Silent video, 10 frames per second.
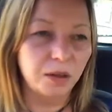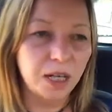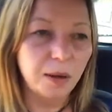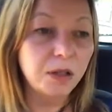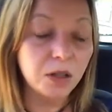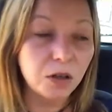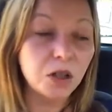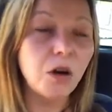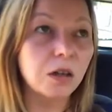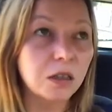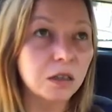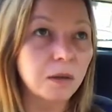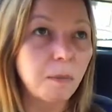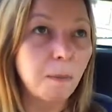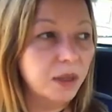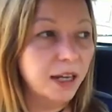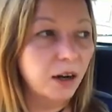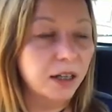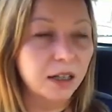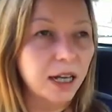that was happening, so shocked that
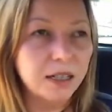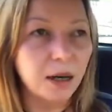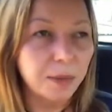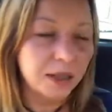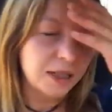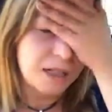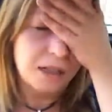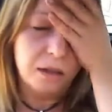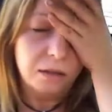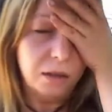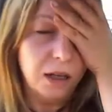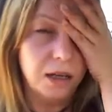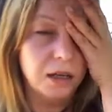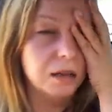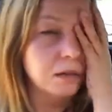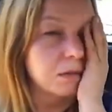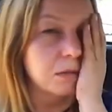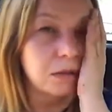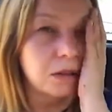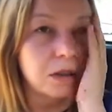I could end up in such a, uh,
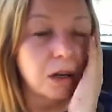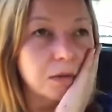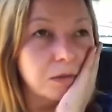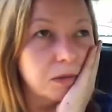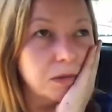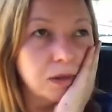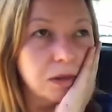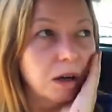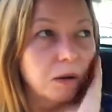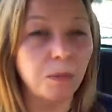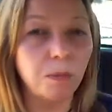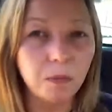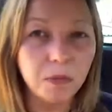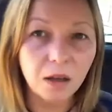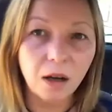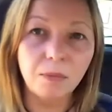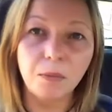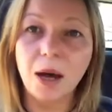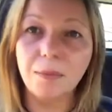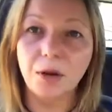you know,
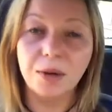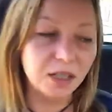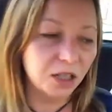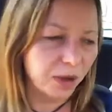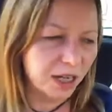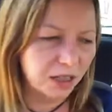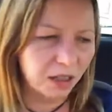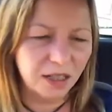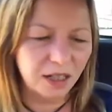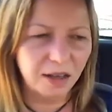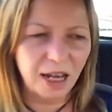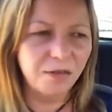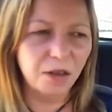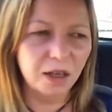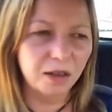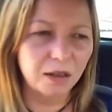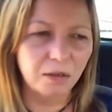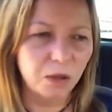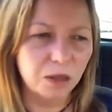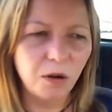mind blowing situation that I didn't ever think
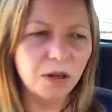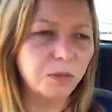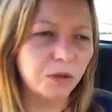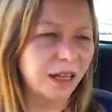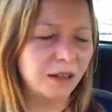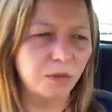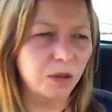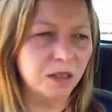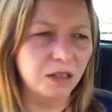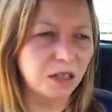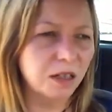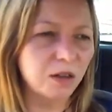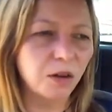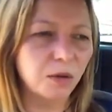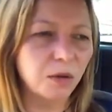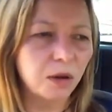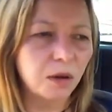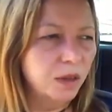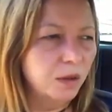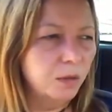was possible. Like it was just so
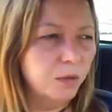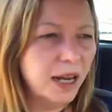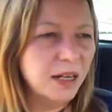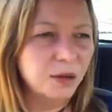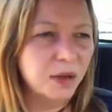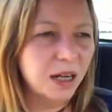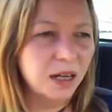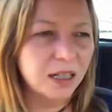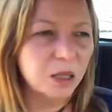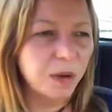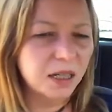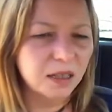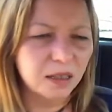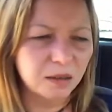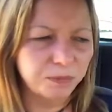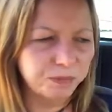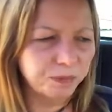random and unexpected and